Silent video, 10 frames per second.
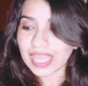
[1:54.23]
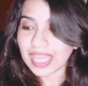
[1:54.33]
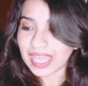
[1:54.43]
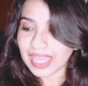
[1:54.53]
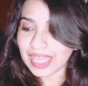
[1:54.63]

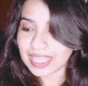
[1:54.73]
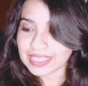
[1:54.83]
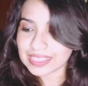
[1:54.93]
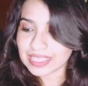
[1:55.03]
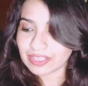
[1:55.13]

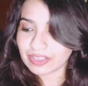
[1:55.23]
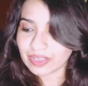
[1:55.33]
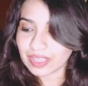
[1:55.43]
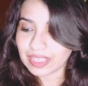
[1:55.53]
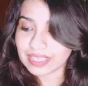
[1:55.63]
And
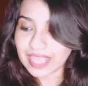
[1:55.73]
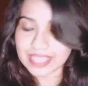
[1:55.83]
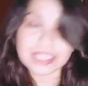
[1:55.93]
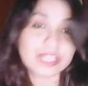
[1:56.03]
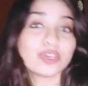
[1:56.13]

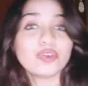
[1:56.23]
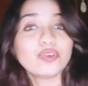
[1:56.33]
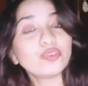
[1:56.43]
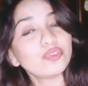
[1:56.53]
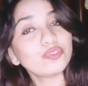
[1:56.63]
next,
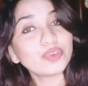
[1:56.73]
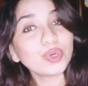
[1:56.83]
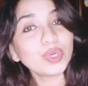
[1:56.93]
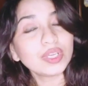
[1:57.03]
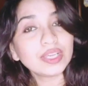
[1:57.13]
for
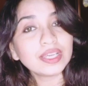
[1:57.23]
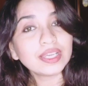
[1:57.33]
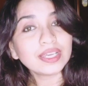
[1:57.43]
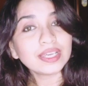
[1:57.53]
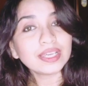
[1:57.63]

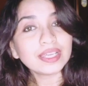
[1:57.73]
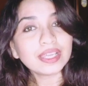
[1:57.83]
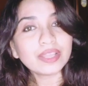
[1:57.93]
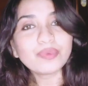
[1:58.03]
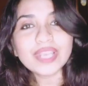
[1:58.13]

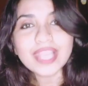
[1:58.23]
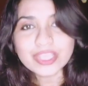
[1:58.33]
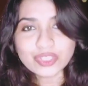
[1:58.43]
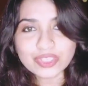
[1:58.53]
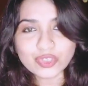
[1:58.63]

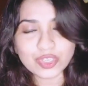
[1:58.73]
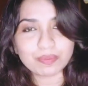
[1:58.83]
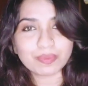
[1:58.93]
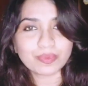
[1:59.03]
relationship